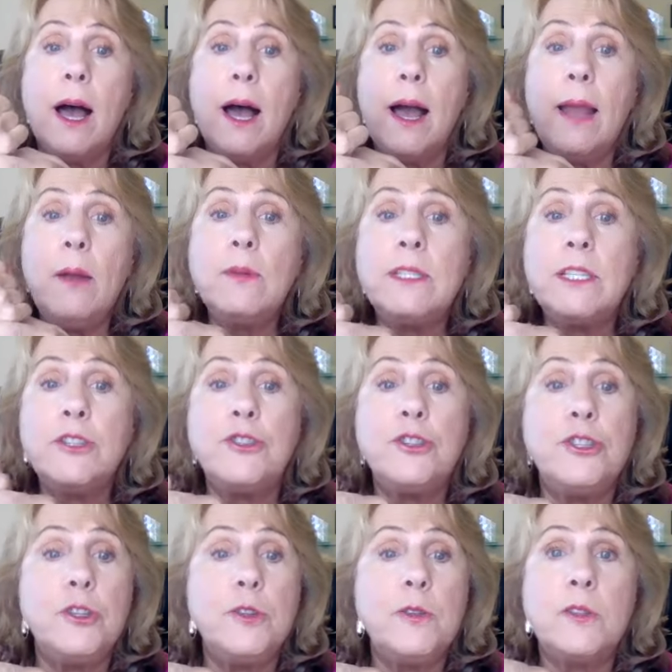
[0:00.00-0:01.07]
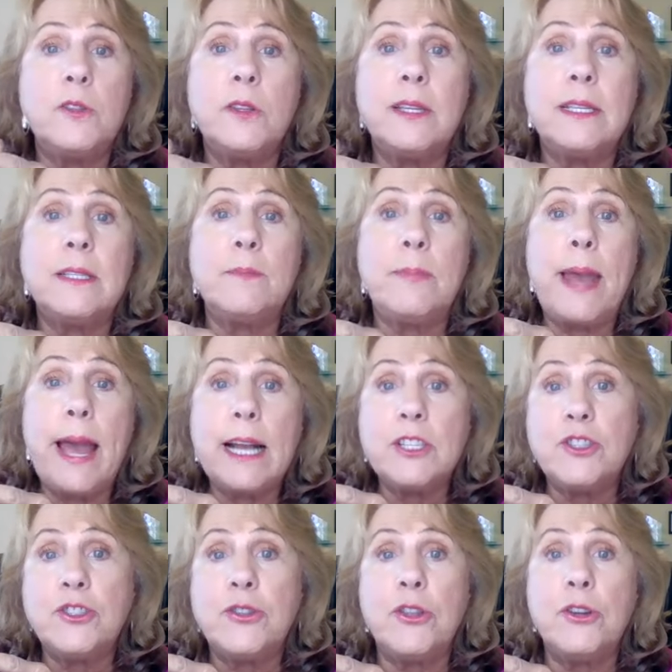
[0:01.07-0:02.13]
I was introduced to this
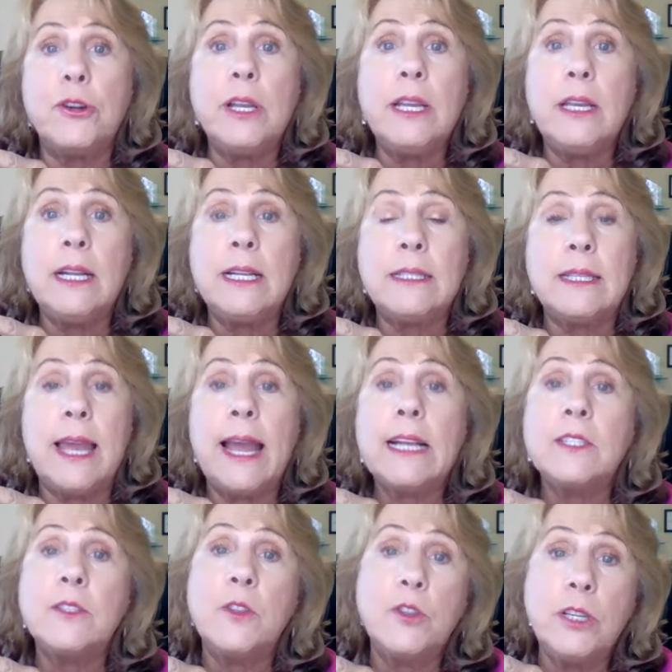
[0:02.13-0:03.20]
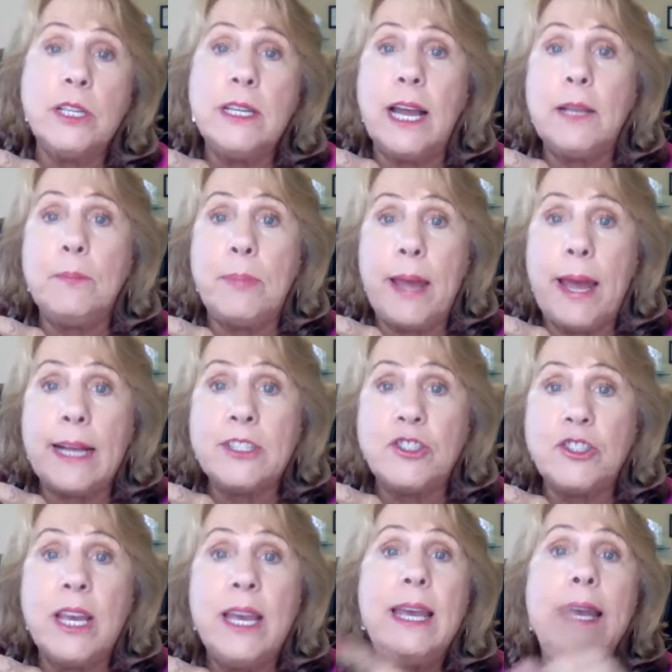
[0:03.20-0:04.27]
patch thirty, it's X thirty-nine patch.